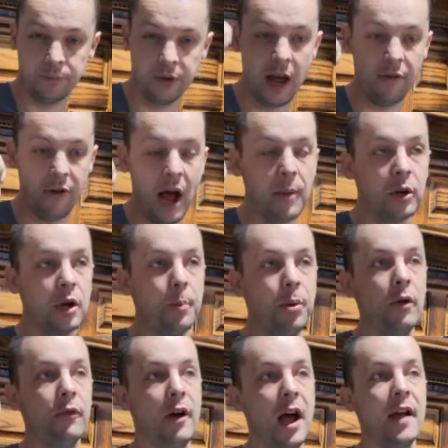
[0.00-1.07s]
If I'm going to
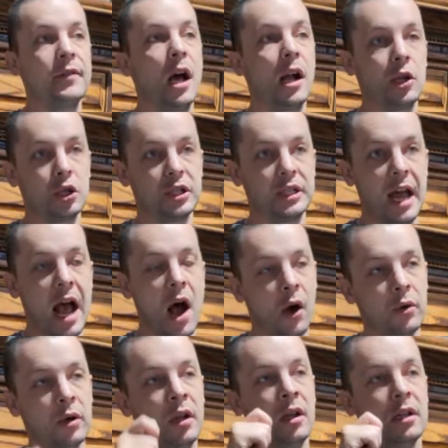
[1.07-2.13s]
put $5
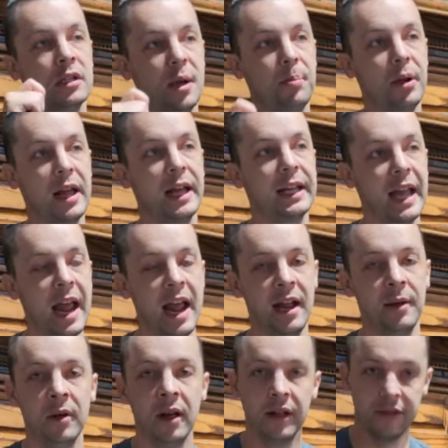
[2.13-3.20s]
down to play a game,